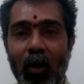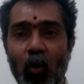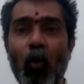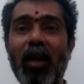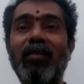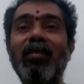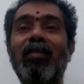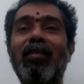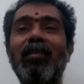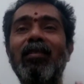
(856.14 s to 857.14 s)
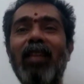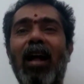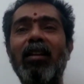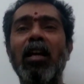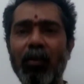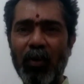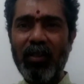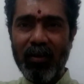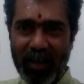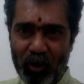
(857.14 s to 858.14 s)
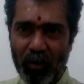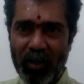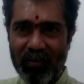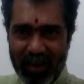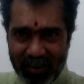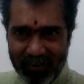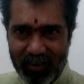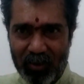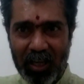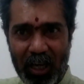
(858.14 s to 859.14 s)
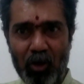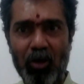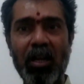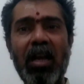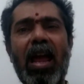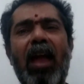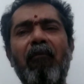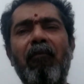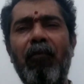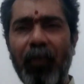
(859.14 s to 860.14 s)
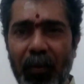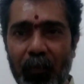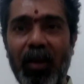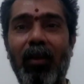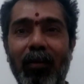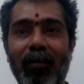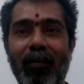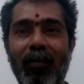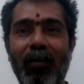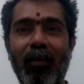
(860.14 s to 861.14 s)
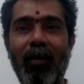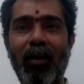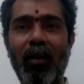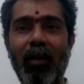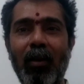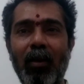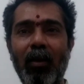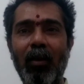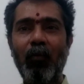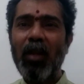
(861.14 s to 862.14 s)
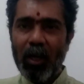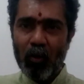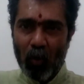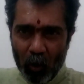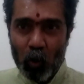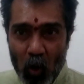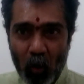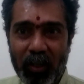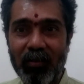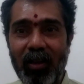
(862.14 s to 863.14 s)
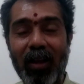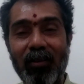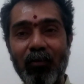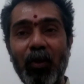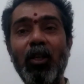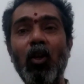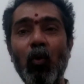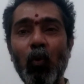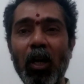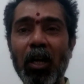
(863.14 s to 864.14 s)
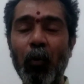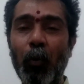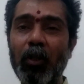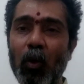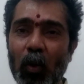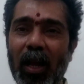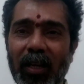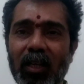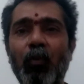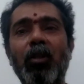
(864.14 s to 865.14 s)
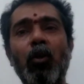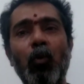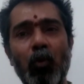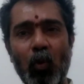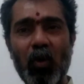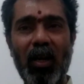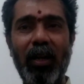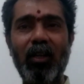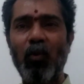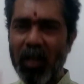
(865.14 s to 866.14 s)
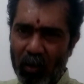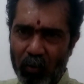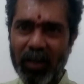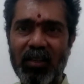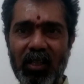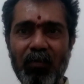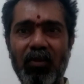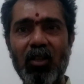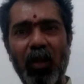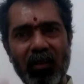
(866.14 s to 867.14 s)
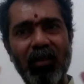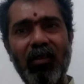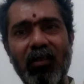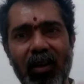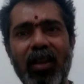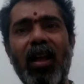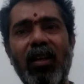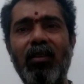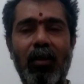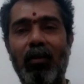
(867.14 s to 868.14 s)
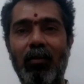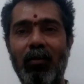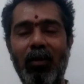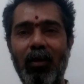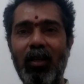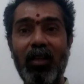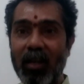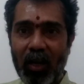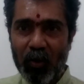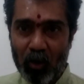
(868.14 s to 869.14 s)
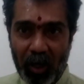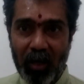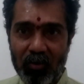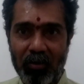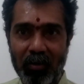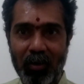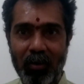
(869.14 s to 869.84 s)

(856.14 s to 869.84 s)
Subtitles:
who has instilled that. Mother nature is existing every being. We need to acknowledge that. Whether you like it, whether you don't like it, you need to accept this because this is the reality. It can never change.